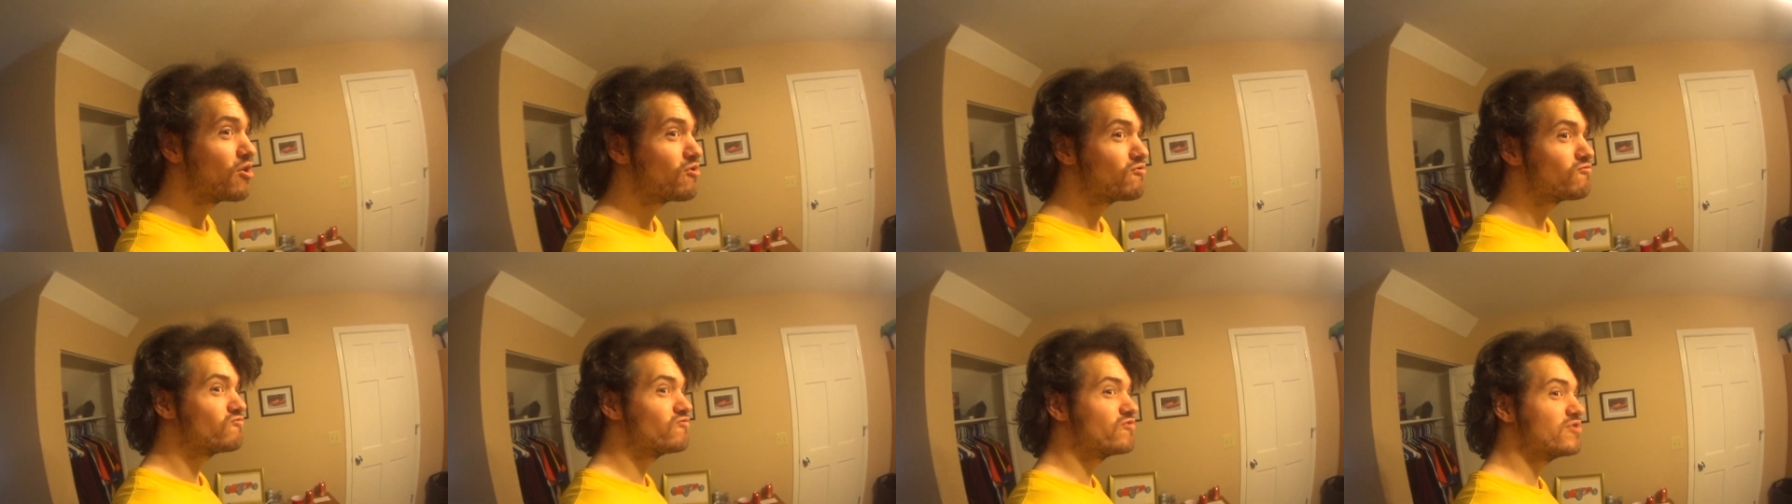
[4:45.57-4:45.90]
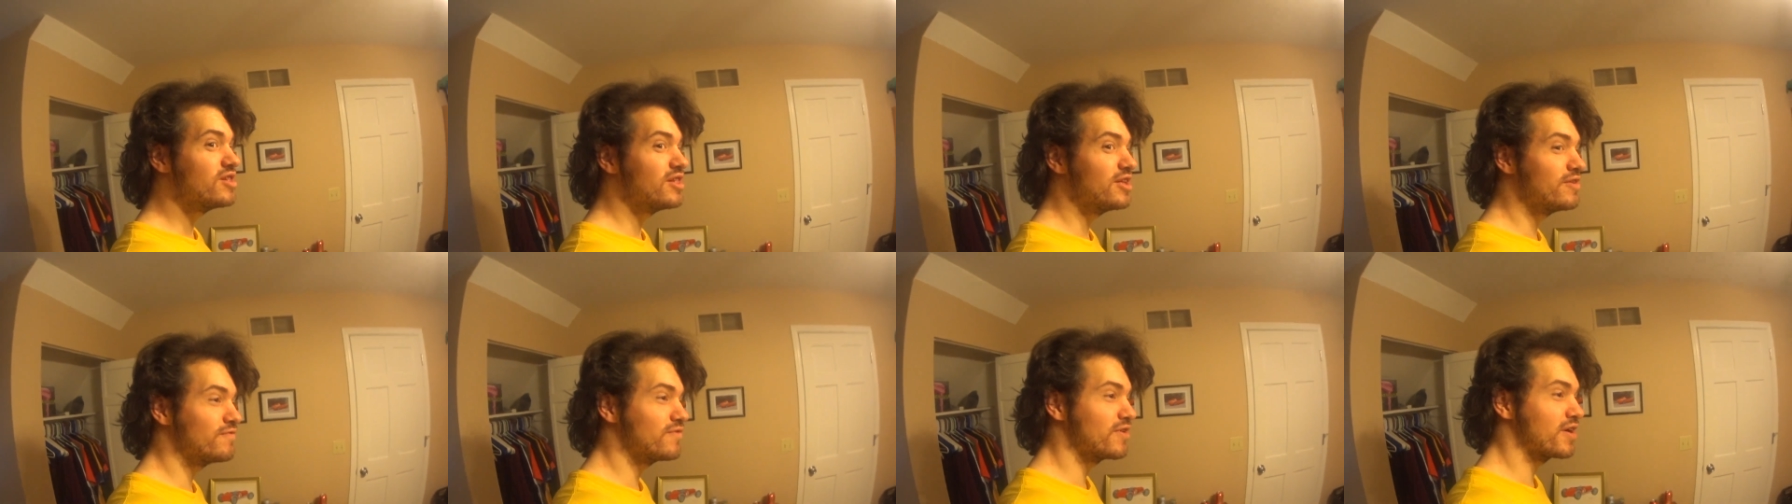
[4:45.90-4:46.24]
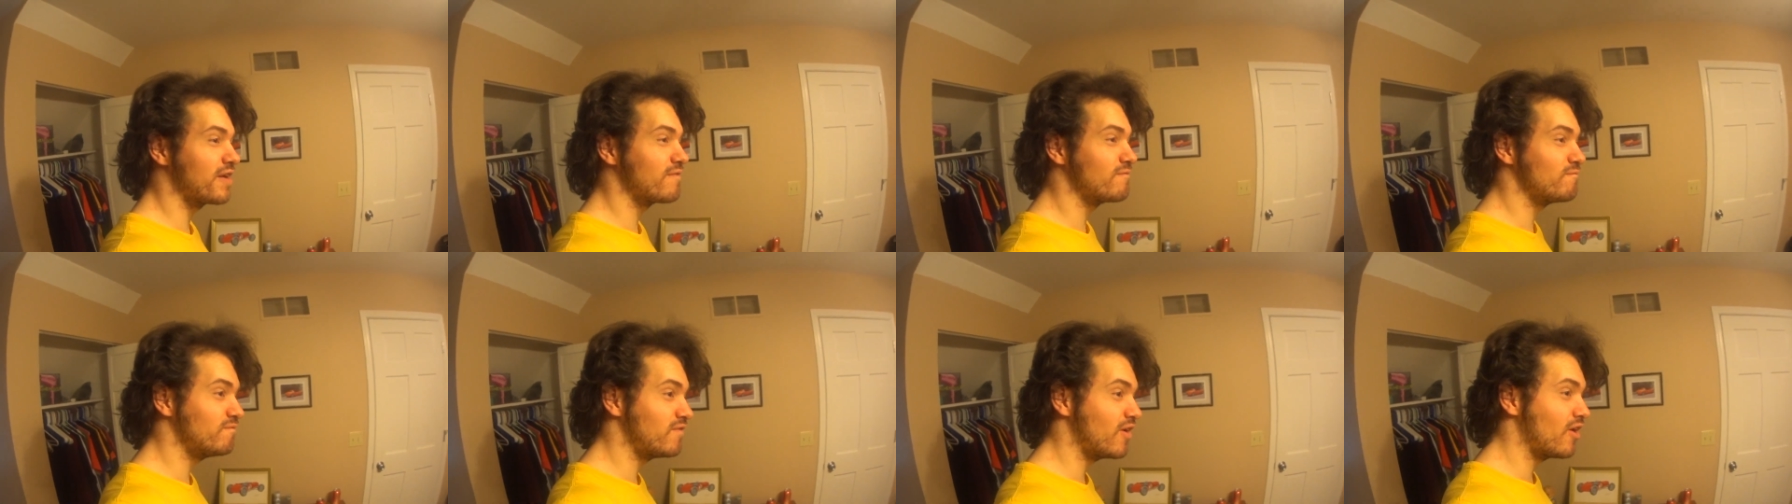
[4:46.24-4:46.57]
really
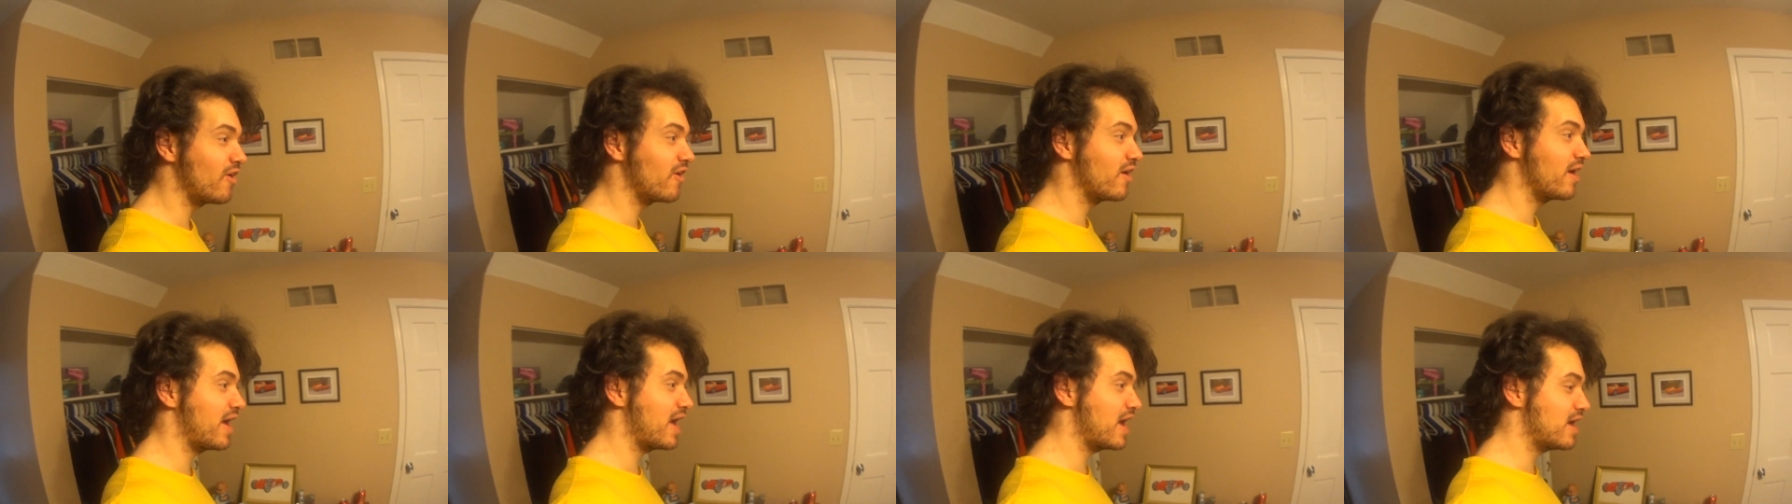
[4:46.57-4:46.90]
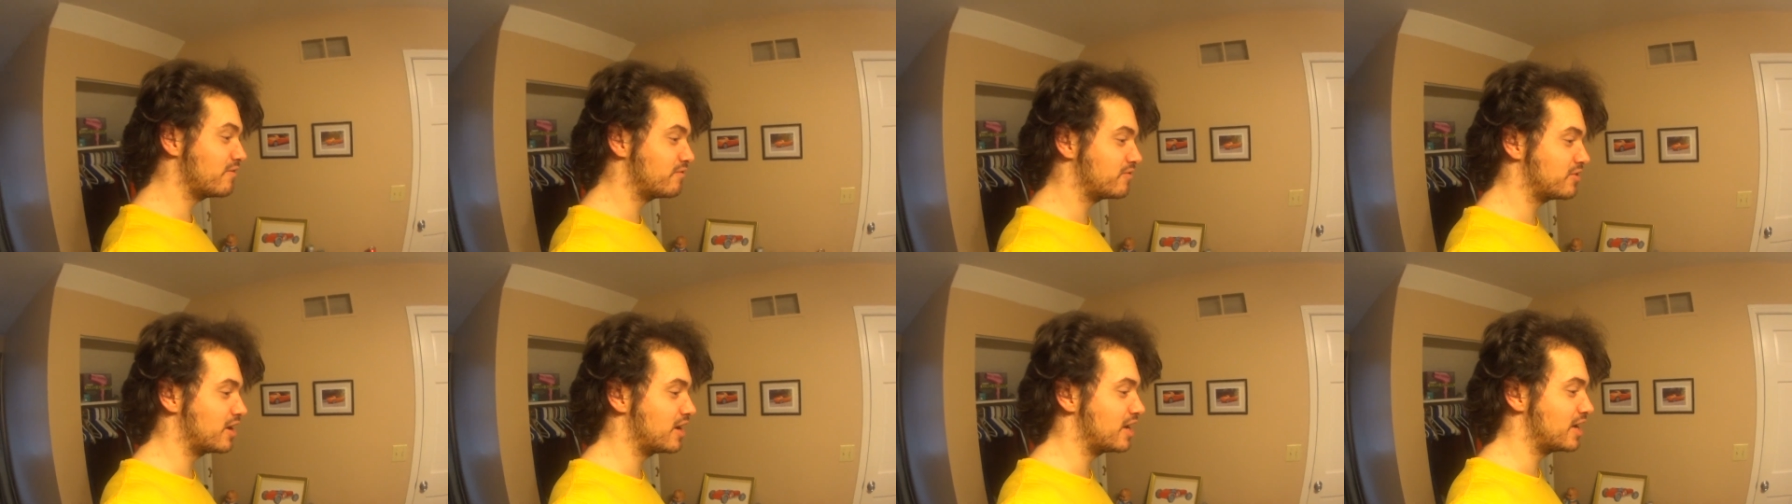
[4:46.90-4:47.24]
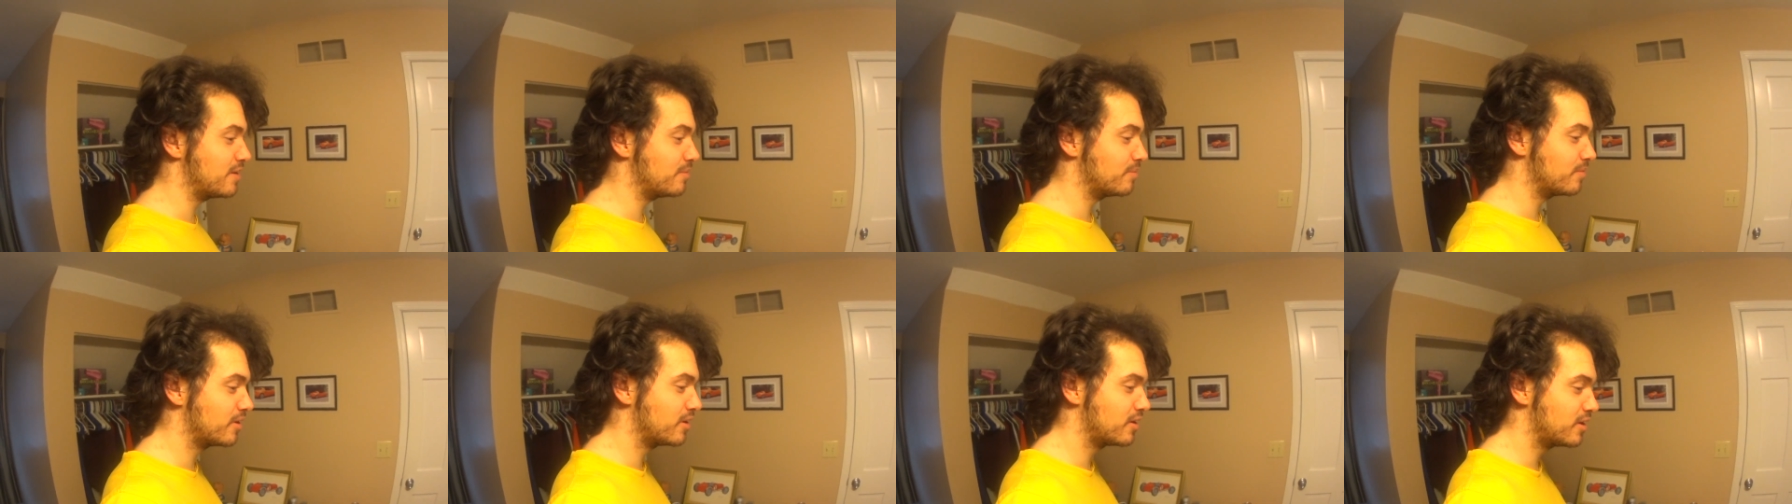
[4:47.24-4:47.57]
freaking far ahead of
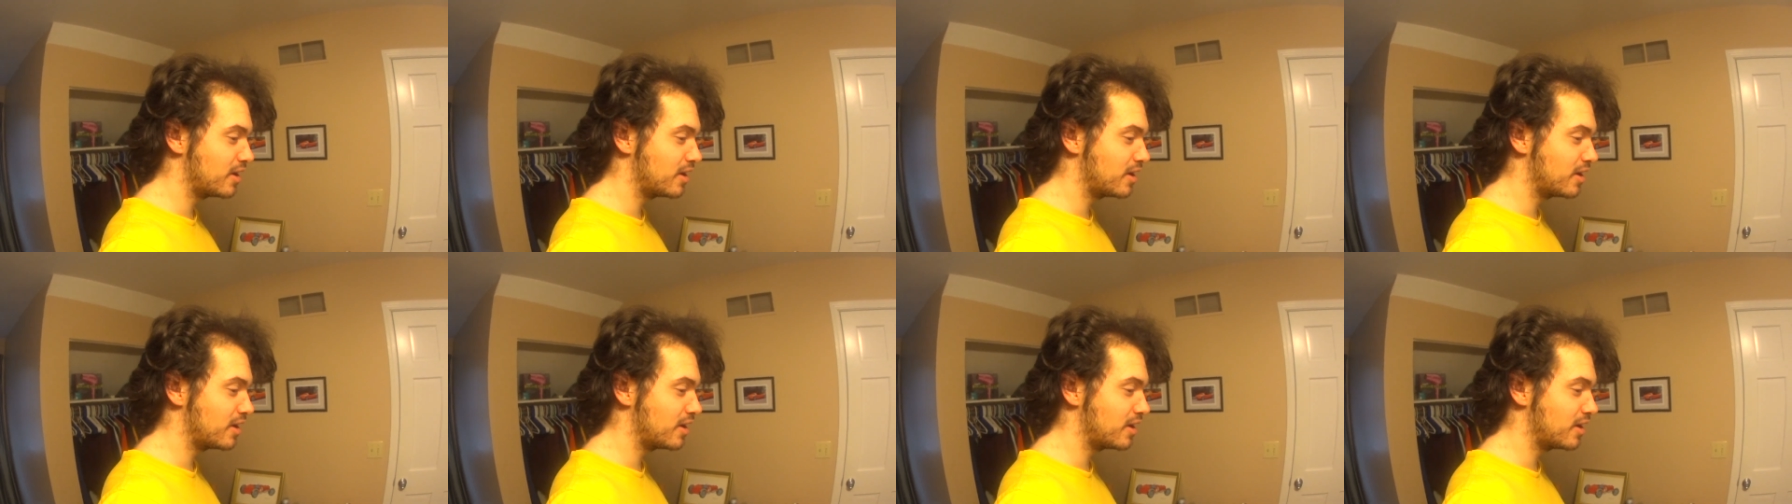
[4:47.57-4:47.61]
time.